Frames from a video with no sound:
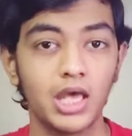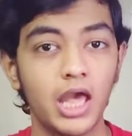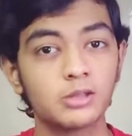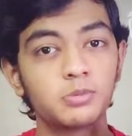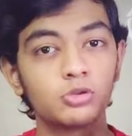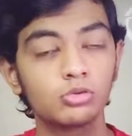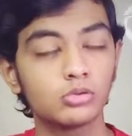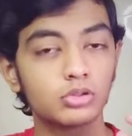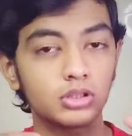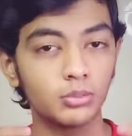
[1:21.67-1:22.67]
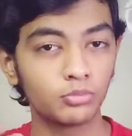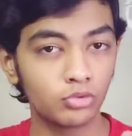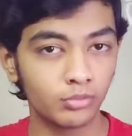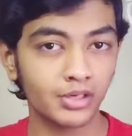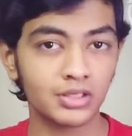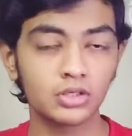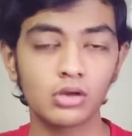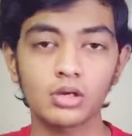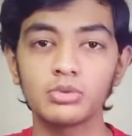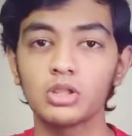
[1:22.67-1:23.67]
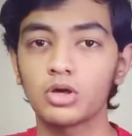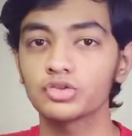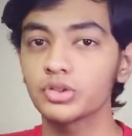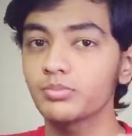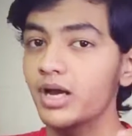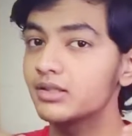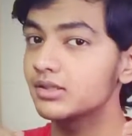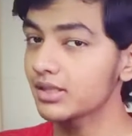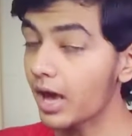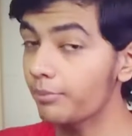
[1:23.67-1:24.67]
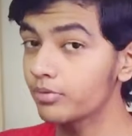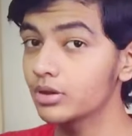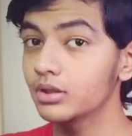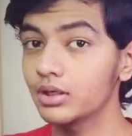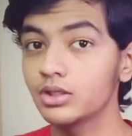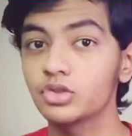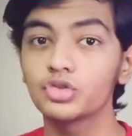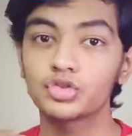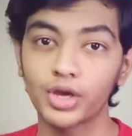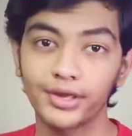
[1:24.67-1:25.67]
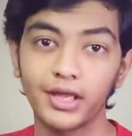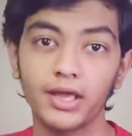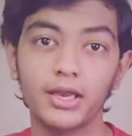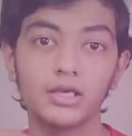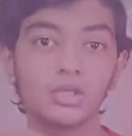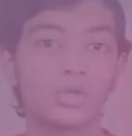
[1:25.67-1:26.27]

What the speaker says: As per some rumors, it's gonna be launching by this April in China, and it's